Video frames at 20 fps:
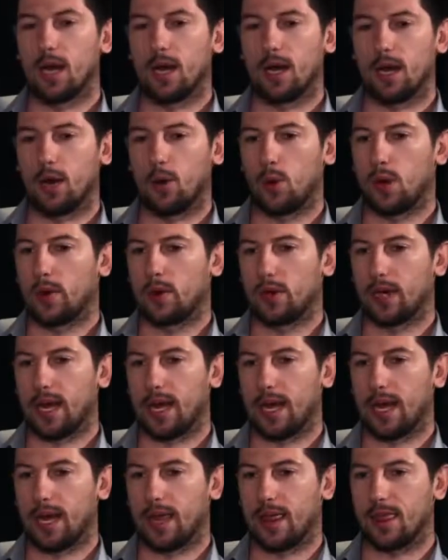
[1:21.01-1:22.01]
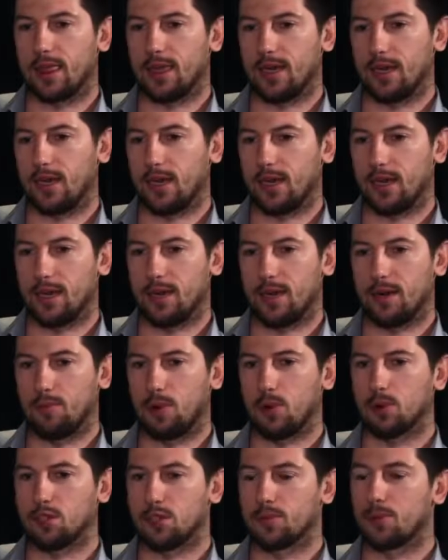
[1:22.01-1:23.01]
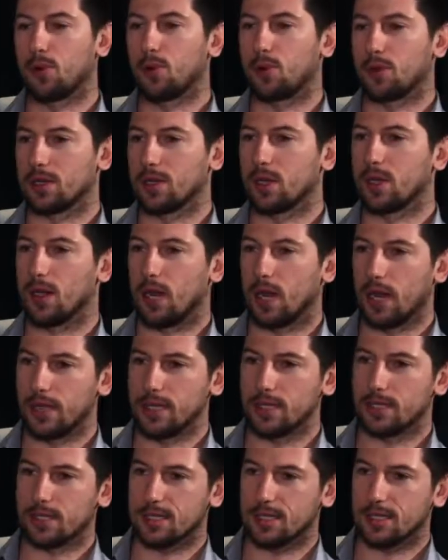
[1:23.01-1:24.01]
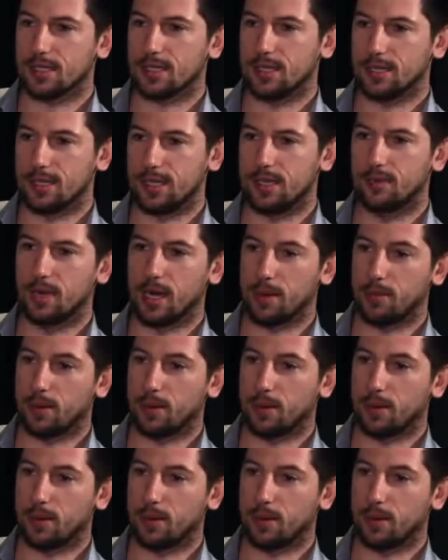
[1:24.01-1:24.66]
However, I had the most important clients in my